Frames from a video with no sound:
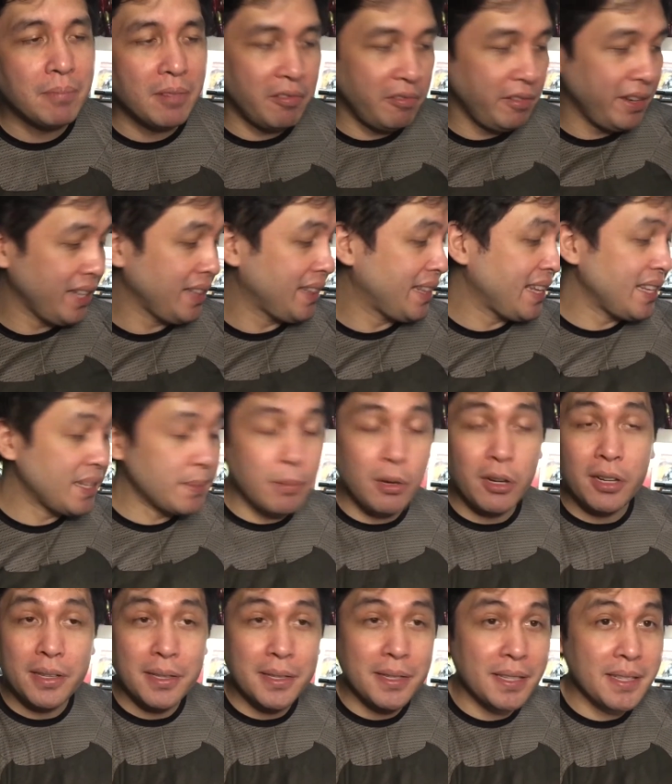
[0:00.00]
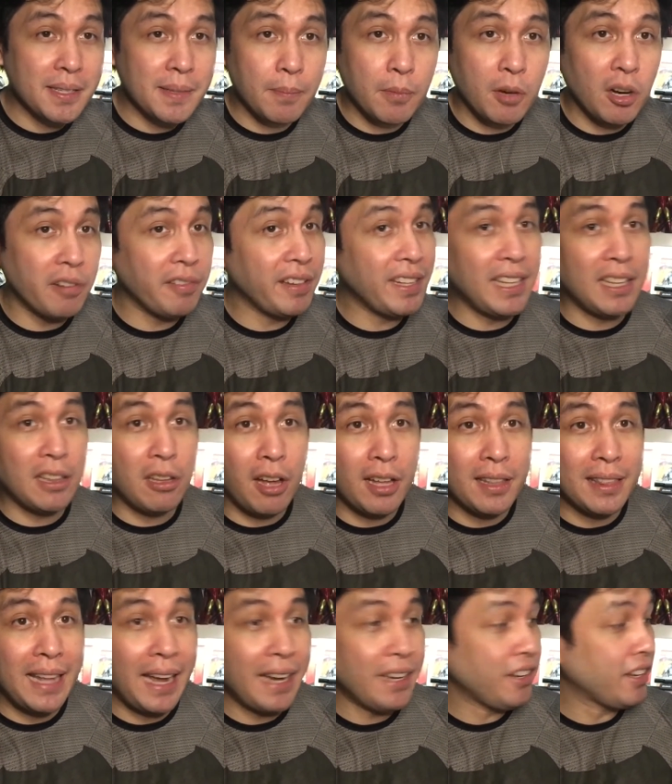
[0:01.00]
Read these books, or read it
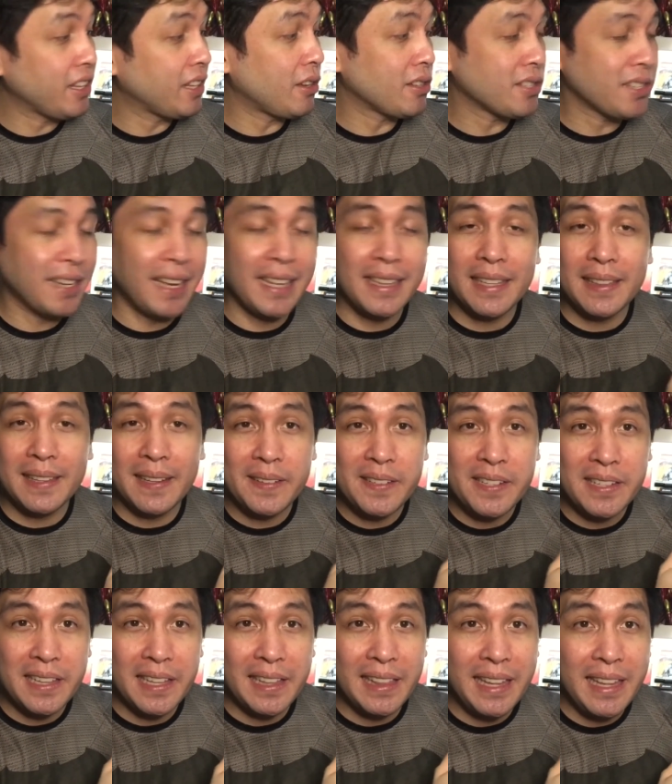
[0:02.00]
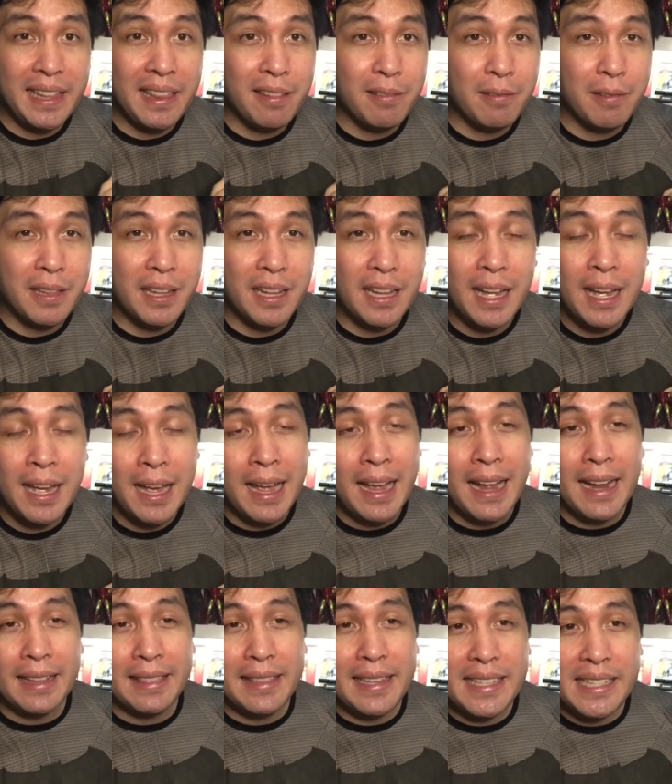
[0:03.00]
online. You can also get it digitally through the
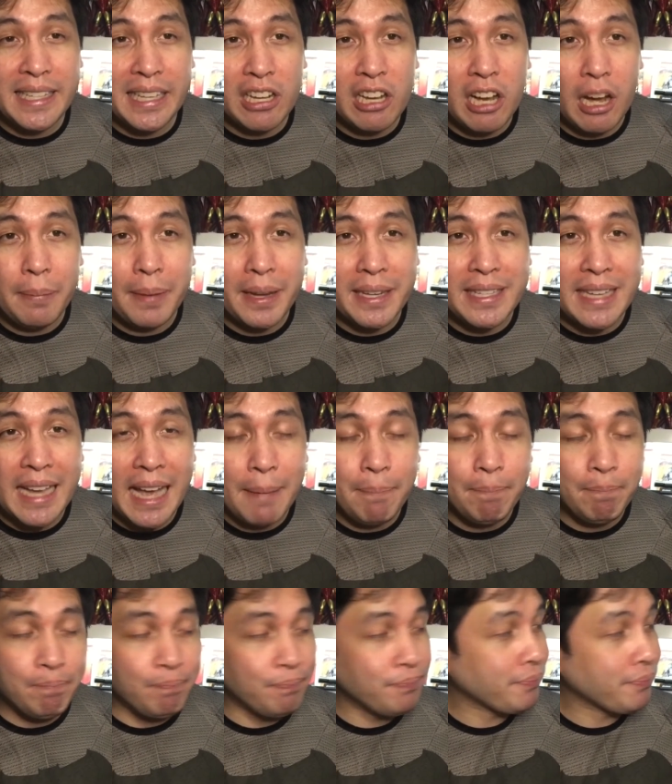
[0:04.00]
DC Comics app.